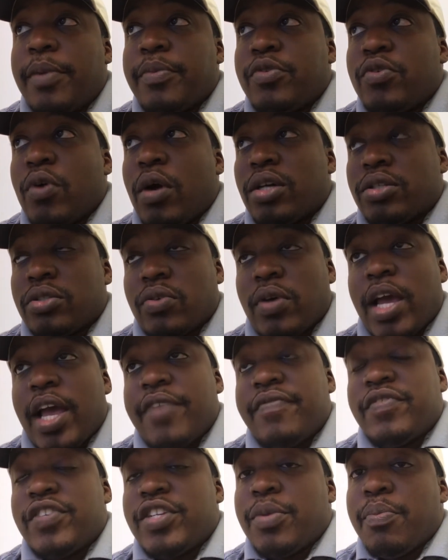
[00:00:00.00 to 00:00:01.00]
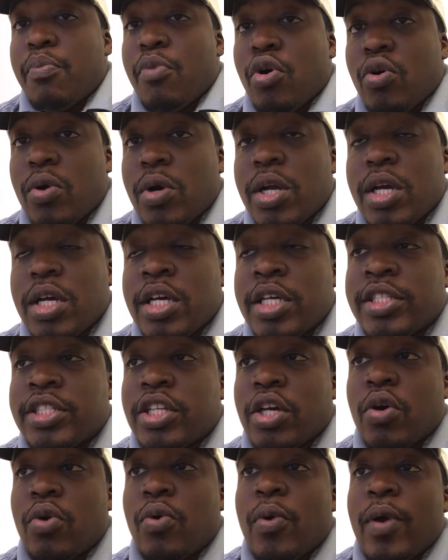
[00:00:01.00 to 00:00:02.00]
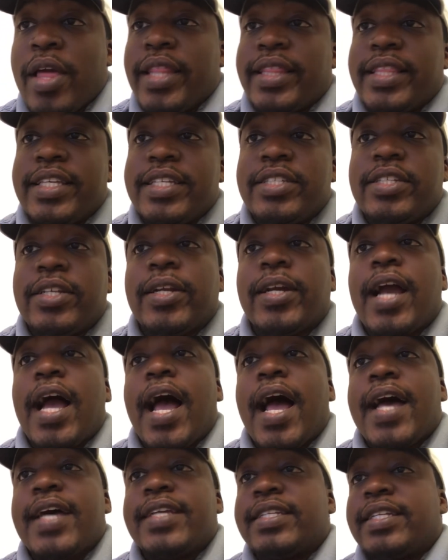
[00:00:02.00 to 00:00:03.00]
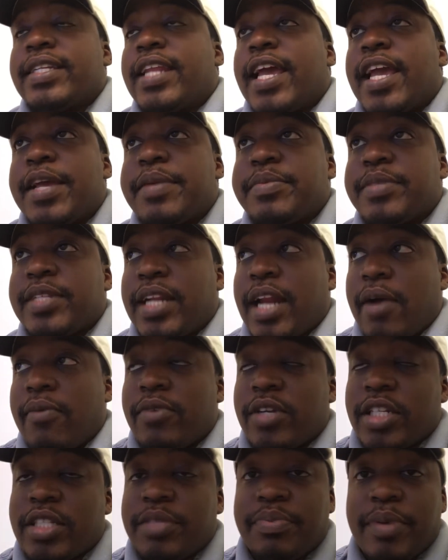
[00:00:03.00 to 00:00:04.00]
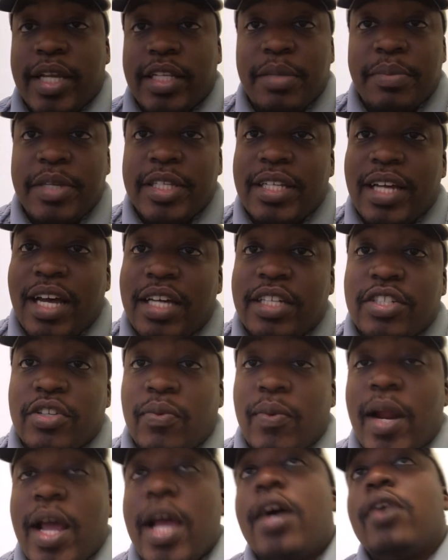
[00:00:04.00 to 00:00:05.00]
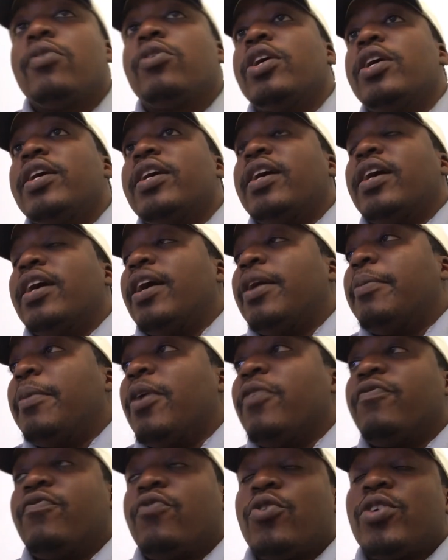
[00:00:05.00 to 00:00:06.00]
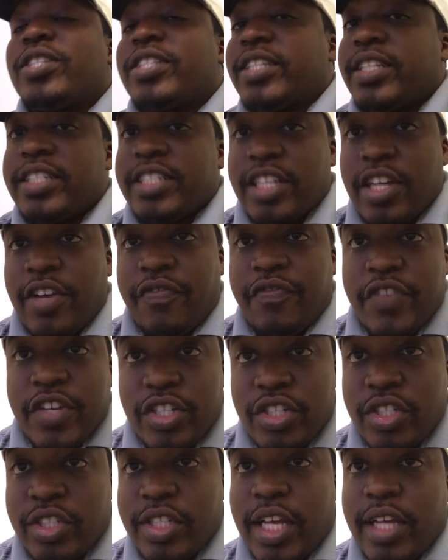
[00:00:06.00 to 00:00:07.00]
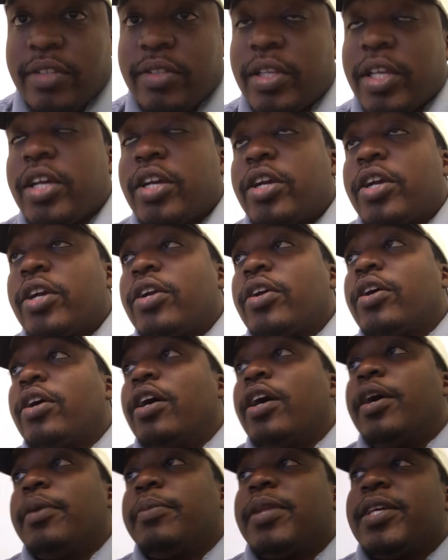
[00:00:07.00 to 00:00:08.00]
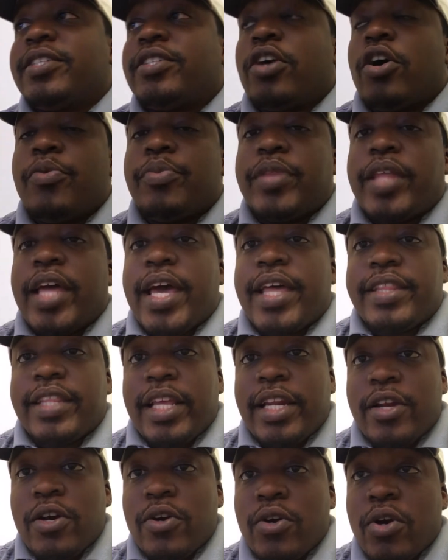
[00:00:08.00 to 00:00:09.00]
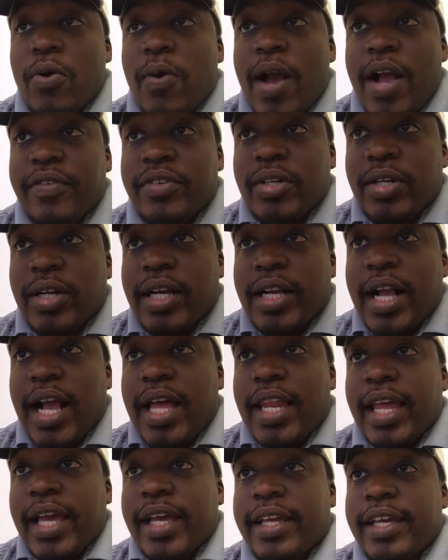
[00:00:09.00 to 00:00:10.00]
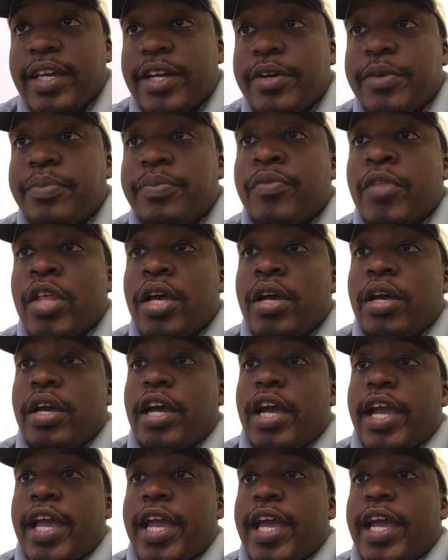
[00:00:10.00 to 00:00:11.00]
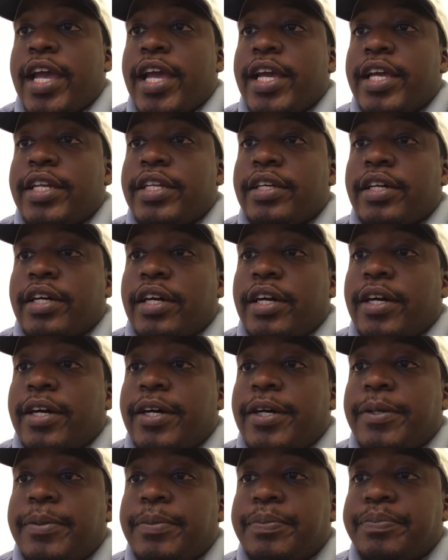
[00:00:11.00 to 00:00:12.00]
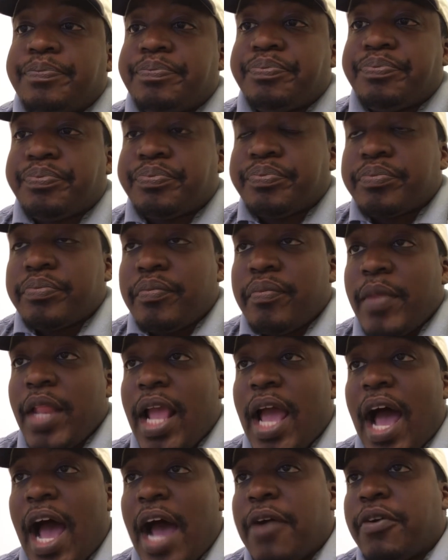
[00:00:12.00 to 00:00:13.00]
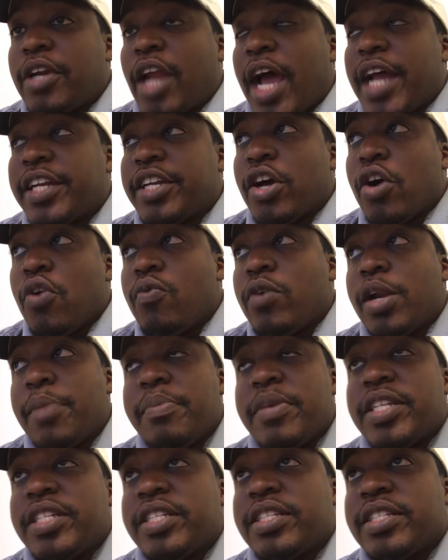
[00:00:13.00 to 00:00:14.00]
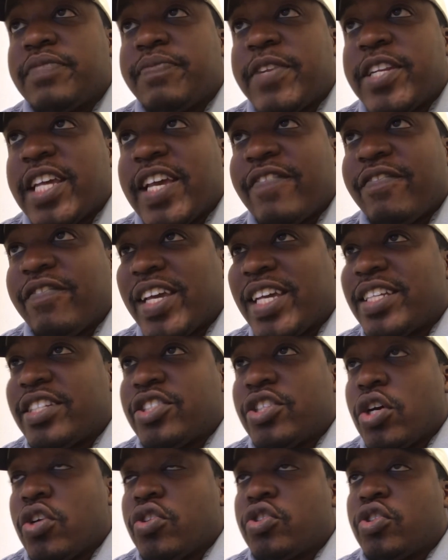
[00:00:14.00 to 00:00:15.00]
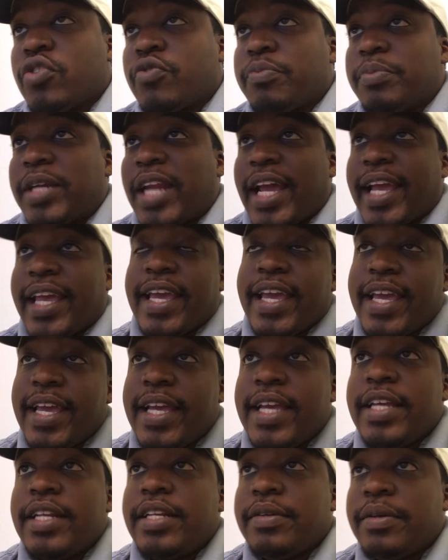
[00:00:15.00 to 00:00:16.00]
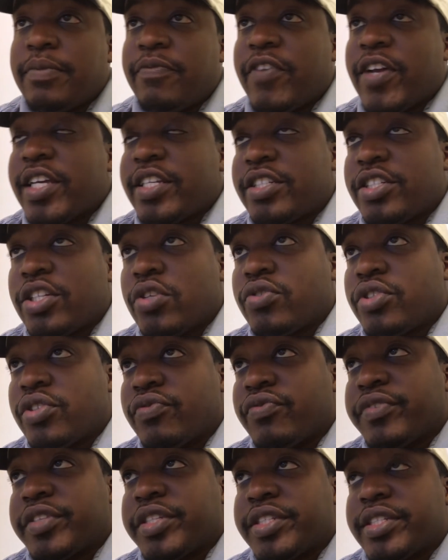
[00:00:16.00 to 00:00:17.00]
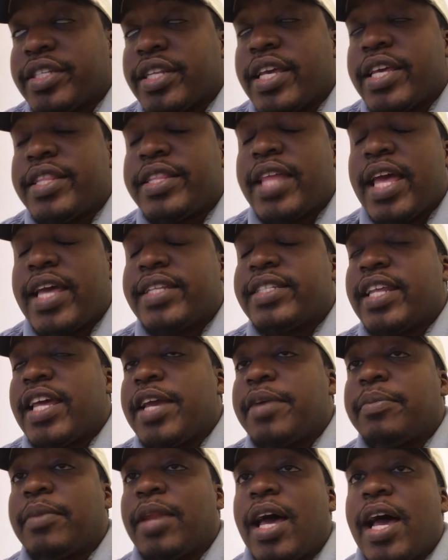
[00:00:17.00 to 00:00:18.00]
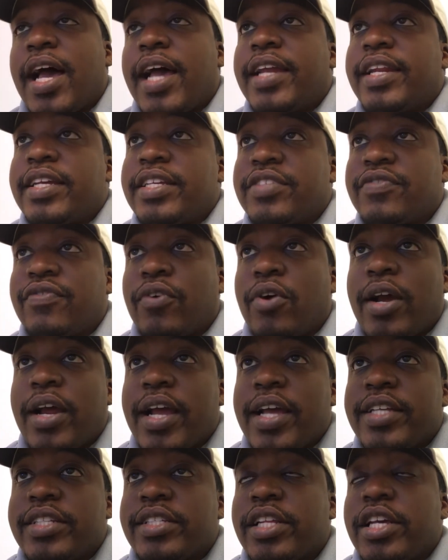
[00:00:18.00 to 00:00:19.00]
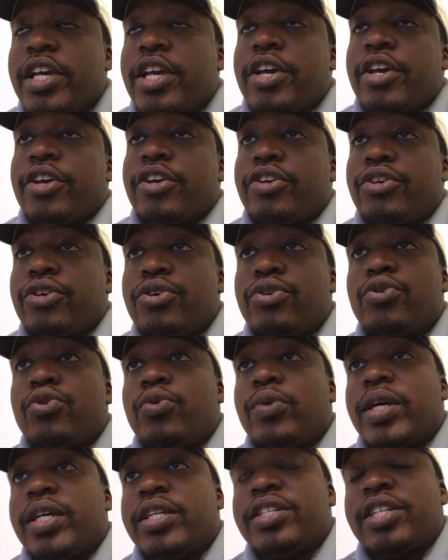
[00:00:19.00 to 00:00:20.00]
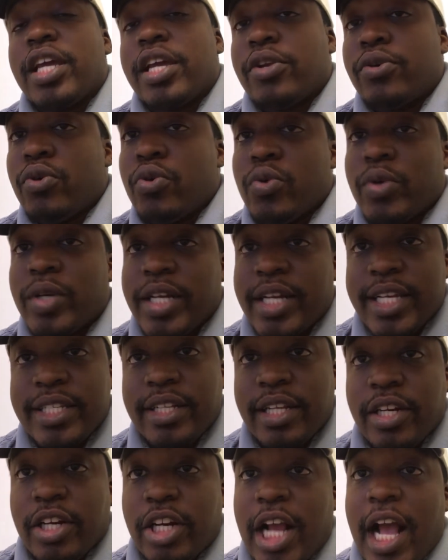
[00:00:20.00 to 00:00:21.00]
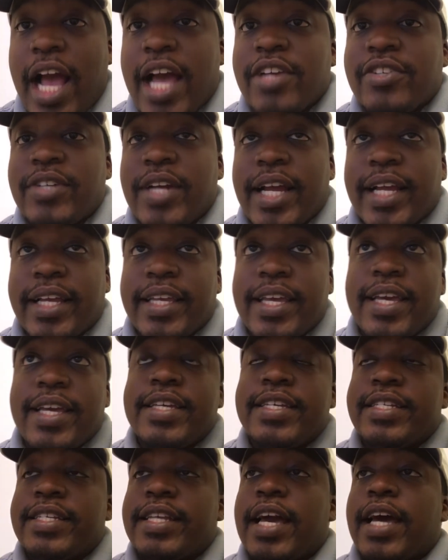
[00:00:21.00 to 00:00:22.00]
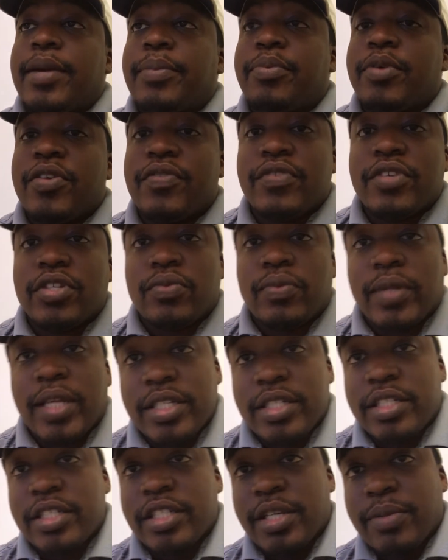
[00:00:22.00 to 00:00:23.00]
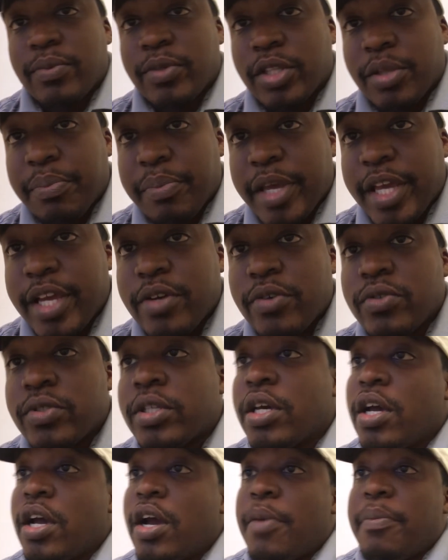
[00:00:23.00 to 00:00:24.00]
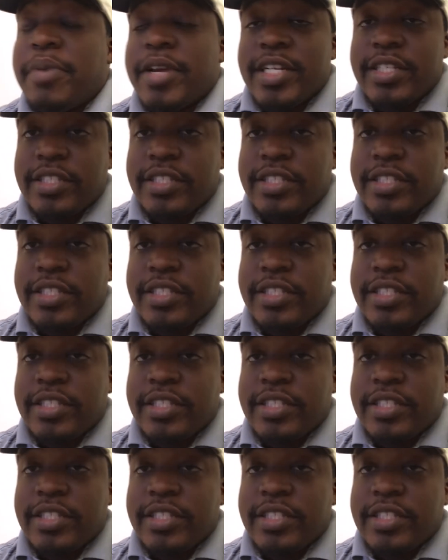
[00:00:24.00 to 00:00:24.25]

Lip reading: You also have Jim Mora. So these are guys and names that I would expect to be tossed around. Unfortunately, Jeff Fisher's out there. Let's hope that they don't go after a guy like him. And I don't want to mention Vance Joseph, but I can. Vance Joseph is in that same line as far as Hugh and Jay Gruden. He's under contract. Yeah, he's got a previous relationship with the Bengals, but